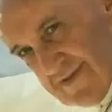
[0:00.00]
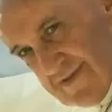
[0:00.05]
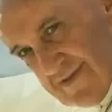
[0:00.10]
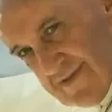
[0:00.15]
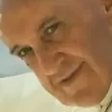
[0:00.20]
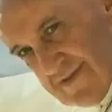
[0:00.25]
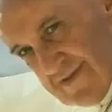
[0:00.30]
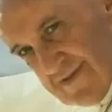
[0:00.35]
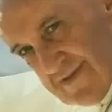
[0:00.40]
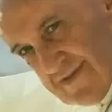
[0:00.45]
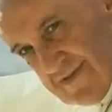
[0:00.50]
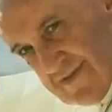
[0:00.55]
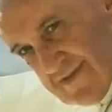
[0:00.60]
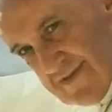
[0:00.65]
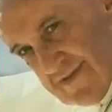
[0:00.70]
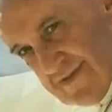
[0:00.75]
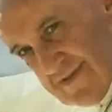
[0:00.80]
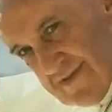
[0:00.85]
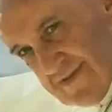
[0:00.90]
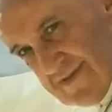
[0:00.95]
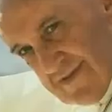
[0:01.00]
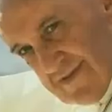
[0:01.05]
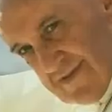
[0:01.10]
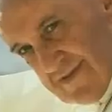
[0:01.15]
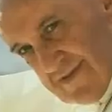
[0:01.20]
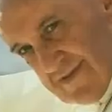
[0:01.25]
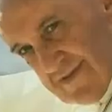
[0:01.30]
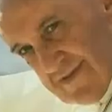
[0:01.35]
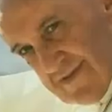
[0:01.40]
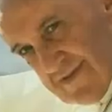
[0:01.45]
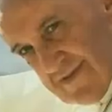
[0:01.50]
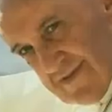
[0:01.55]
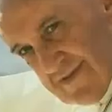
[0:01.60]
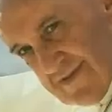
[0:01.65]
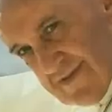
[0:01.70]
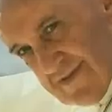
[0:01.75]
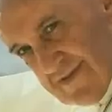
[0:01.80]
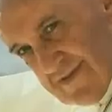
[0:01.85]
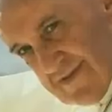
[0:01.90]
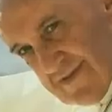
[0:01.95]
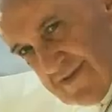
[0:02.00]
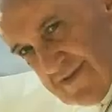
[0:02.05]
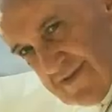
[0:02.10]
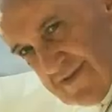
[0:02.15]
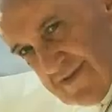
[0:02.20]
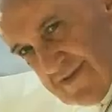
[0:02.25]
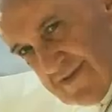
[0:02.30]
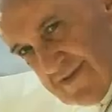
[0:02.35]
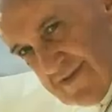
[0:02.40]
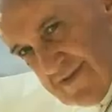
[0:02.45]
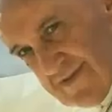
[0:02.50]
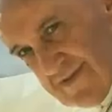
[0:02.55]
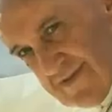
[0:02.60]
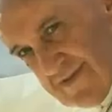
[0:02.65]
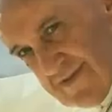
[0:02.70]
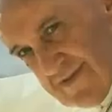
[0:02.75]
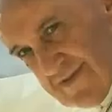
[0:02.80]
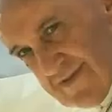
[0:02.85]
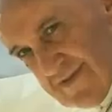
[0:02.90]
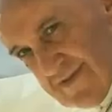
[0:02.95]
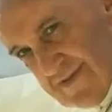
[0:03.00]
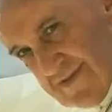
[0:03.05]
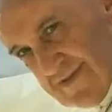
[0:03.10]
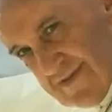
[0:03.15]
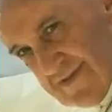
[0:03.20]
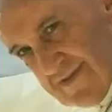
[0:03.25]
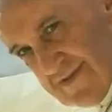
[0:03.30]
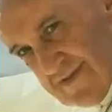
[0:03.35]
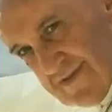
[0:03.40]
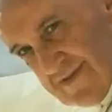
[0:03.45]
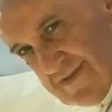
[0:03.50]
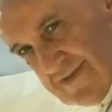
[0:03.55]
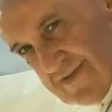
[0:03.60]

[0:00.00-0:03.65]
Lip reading: [no speech]